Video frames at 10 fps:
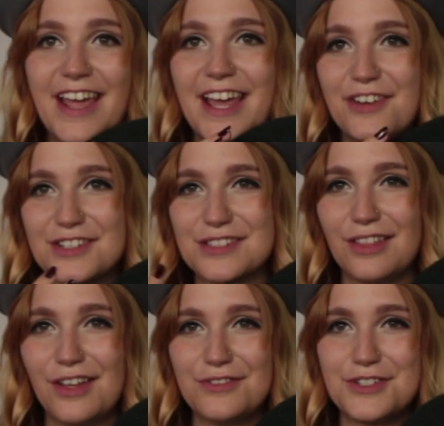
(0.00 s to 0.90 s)
And I also
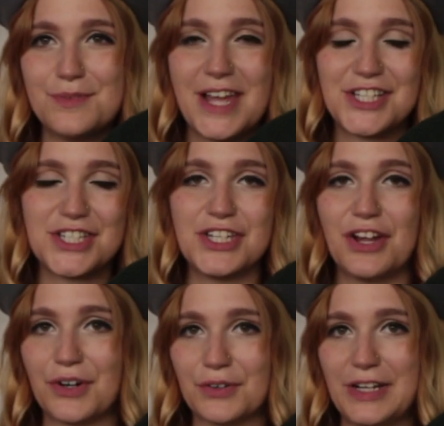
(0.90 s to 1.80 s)
love to match the dark